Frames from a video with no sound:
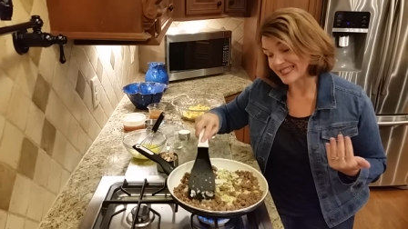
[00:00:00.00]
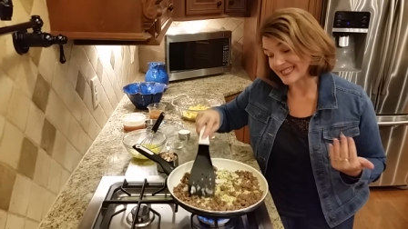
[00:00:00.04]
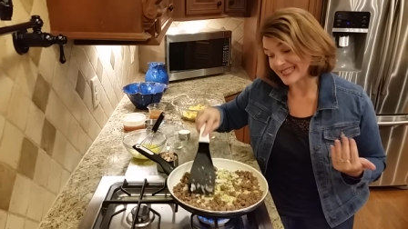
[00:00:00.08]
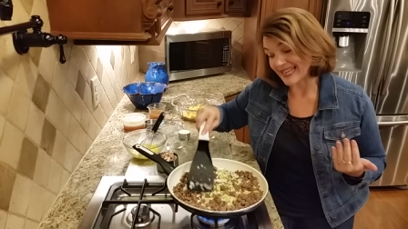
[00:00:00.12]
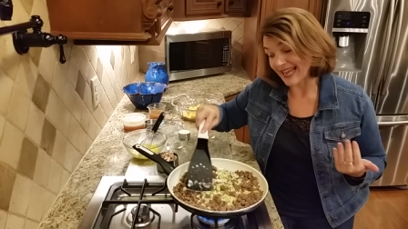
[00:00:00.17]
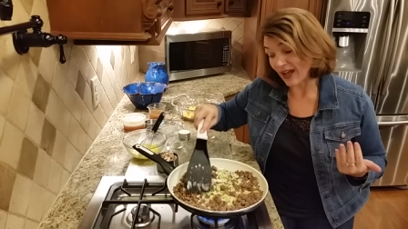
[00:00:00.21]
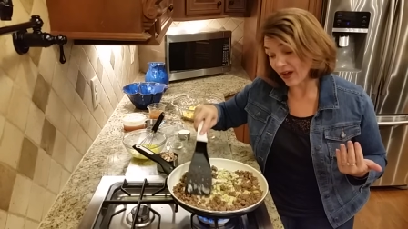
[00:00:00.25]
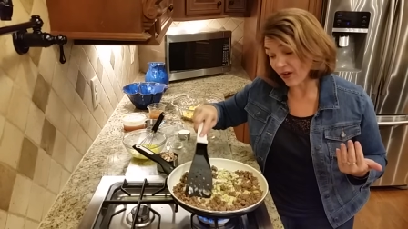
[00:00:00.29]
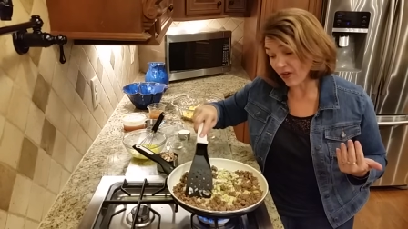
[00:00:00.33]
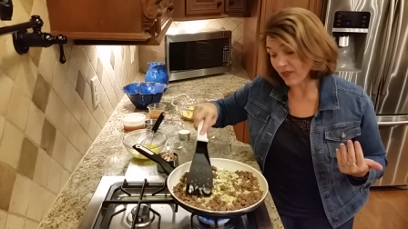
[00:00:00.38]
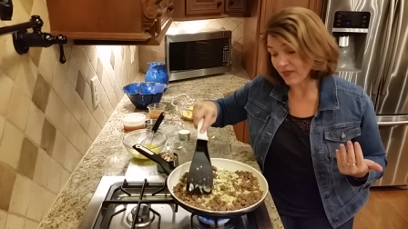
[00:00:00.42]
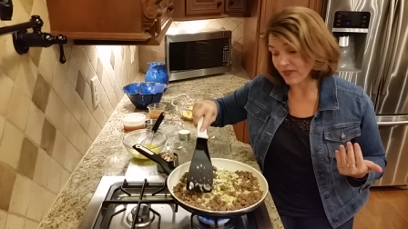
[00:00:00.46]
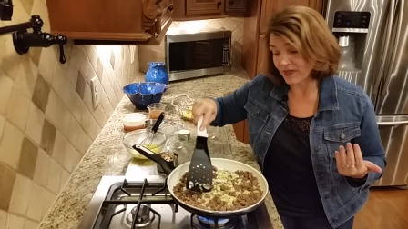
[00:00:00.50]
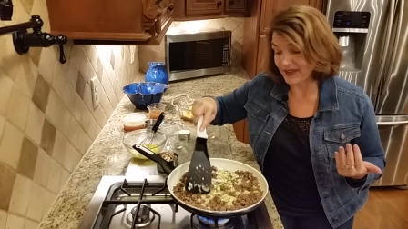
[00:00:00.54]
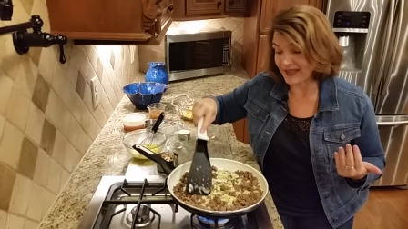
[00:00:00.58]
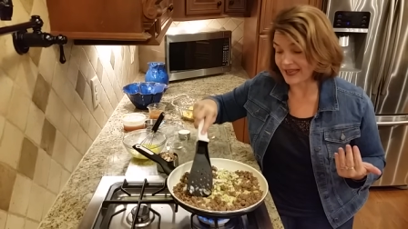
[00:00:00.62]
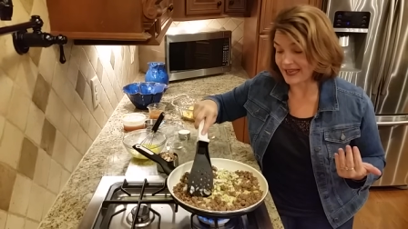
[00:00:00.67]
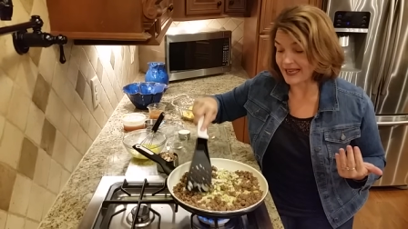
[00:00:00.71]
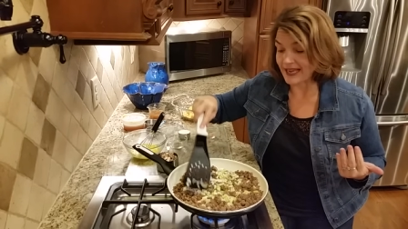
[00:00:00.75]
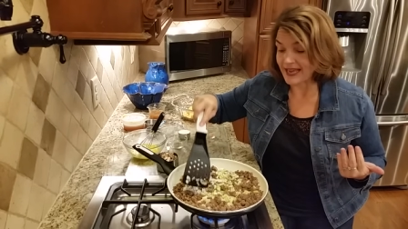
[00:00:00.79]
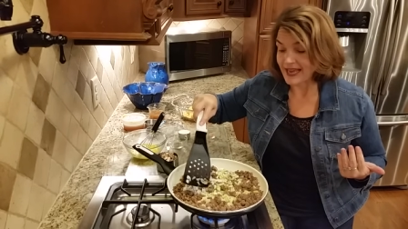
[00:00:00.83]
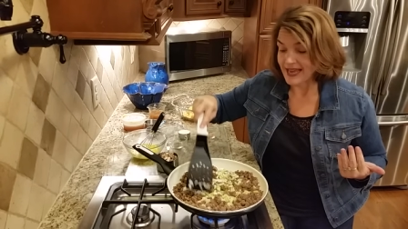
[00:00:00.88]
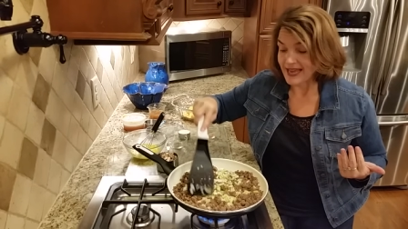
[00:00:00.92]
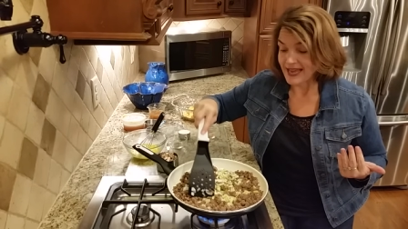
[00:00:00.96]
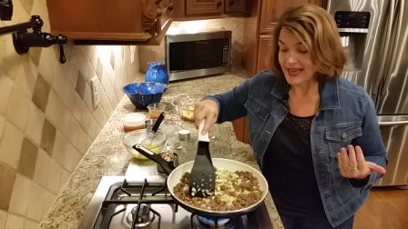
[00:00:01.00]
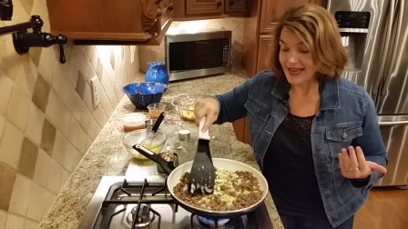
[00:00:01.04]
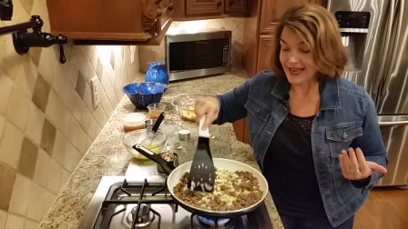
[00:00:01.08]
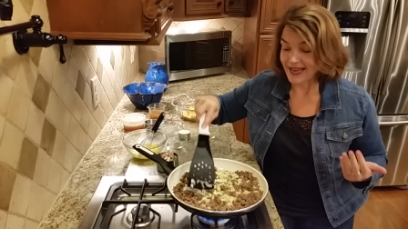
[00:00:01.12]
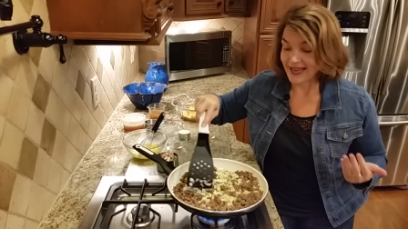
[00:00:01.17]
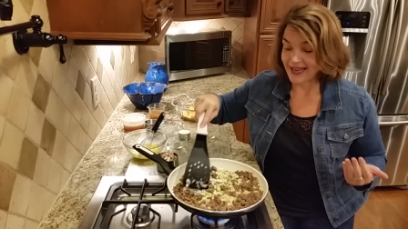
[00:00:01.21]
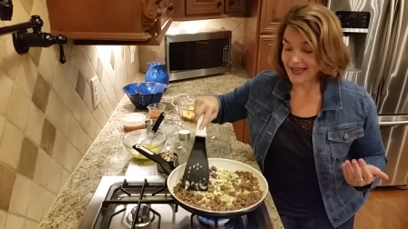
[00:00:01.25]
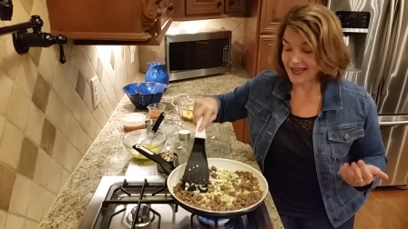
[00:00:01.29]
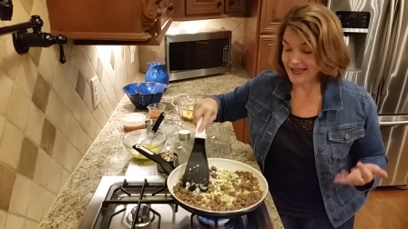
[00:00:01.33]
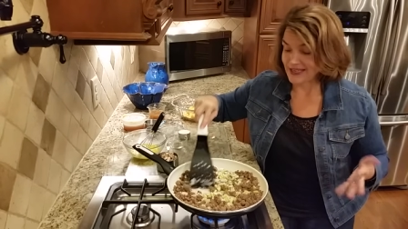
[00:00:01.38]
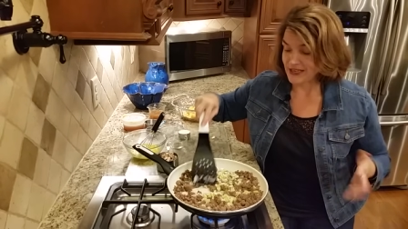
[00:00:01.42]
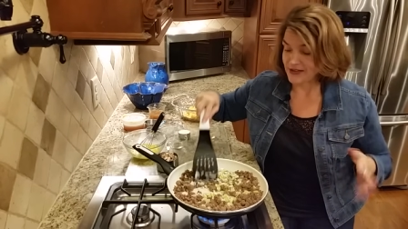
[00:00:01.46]
as healthy
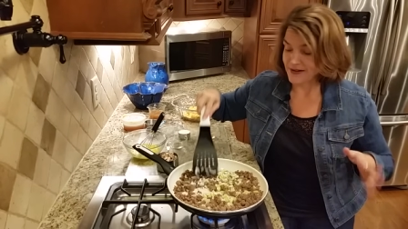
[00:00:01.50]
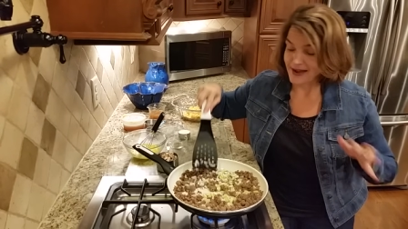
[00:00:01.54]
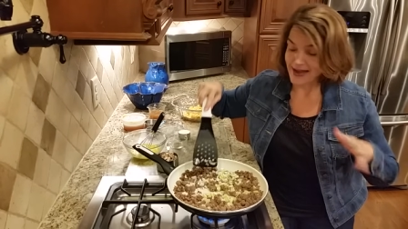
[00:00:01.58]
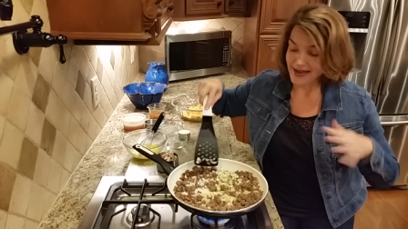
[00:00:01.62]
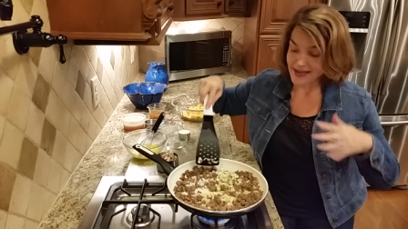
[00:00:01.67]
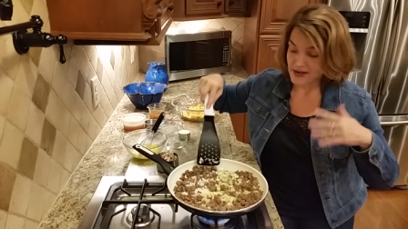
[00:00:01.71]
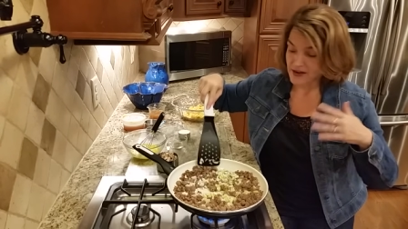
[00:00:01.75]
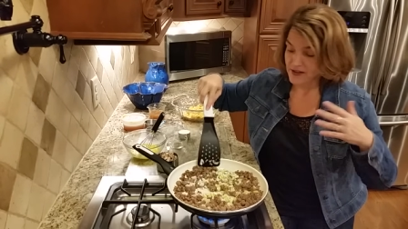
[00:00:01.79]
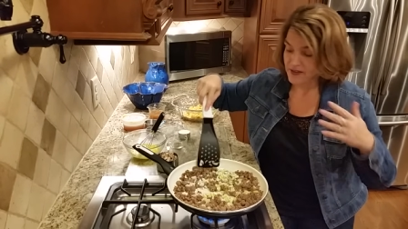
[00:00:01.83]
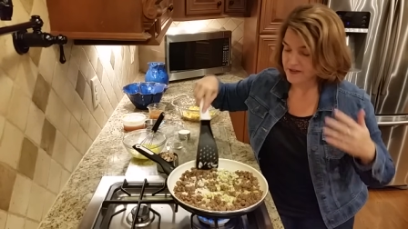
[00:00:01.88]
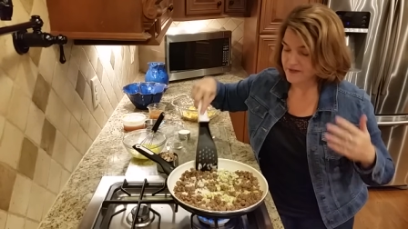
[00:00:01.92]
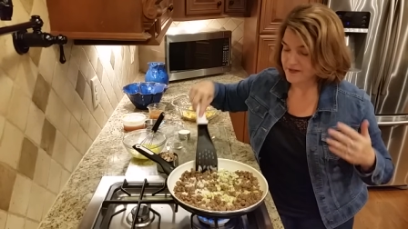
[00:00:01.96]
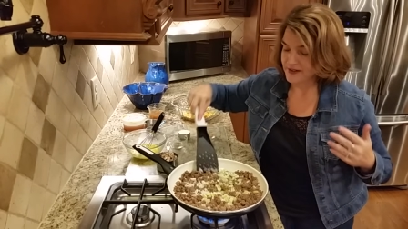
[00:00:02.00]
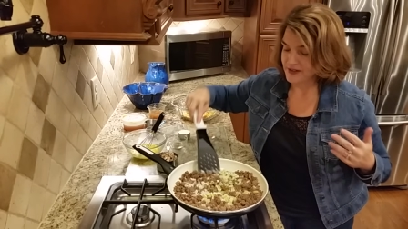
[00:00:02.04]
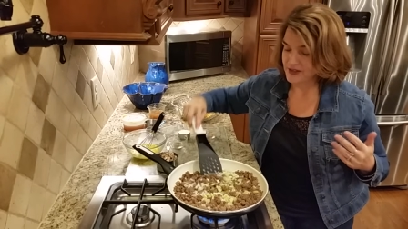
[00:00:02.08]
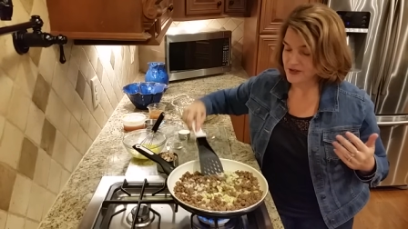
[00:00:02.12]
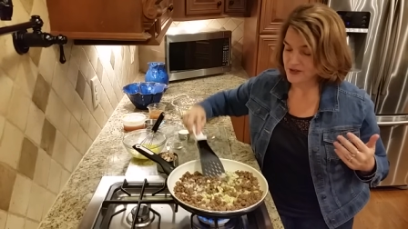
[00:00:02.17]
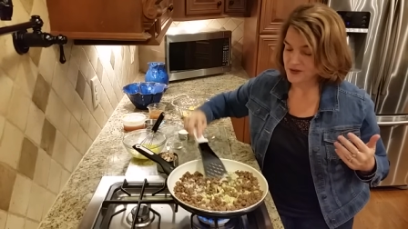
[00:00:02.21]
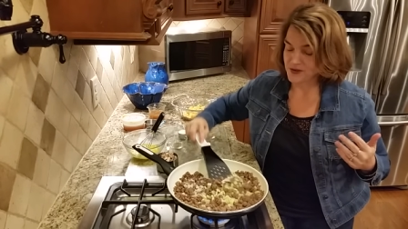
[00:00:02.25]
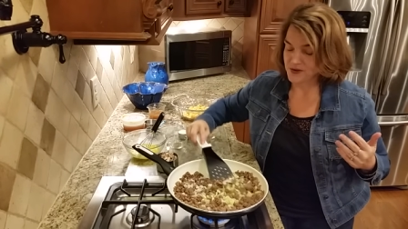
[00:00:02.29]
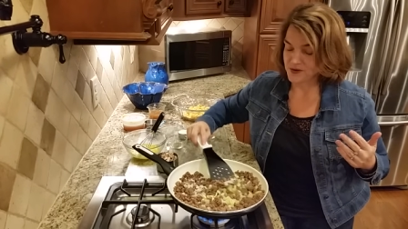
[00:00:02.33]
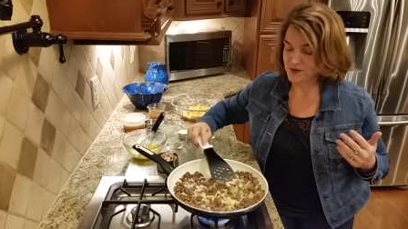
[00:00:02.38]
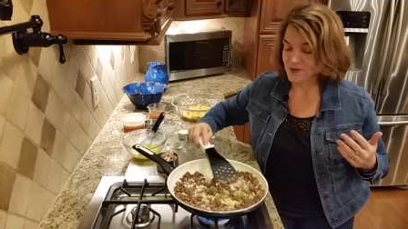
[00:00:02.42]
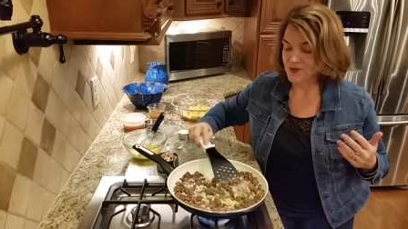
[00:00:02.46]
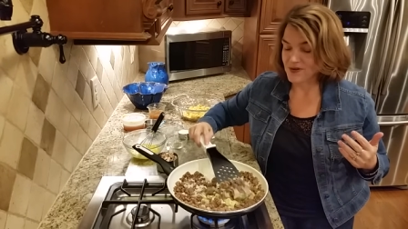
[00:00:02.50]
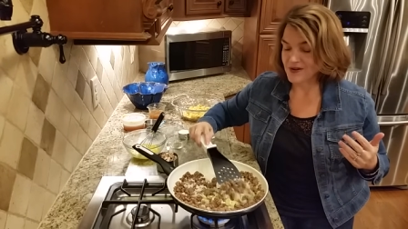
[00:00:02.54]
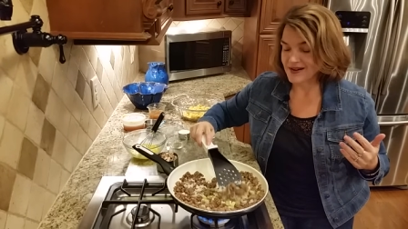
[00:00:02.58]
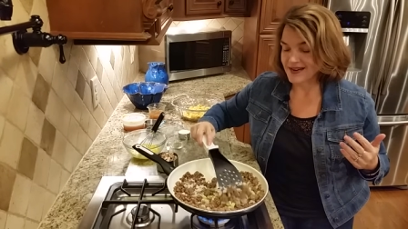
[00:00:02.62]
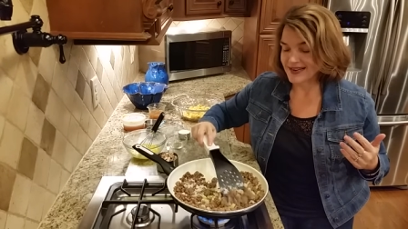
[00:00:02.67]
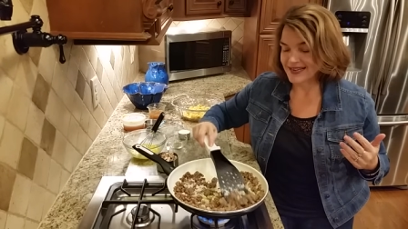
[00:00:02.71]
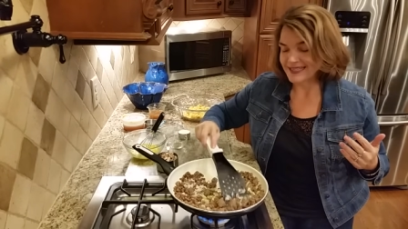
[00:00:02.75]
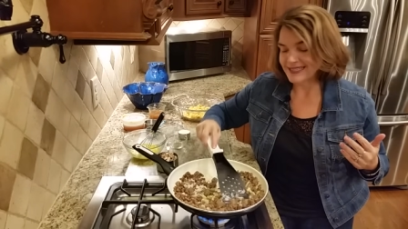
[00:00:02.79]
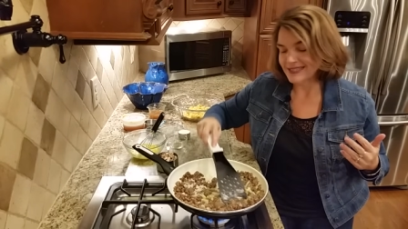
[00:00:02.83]
and you add all the veggies you want.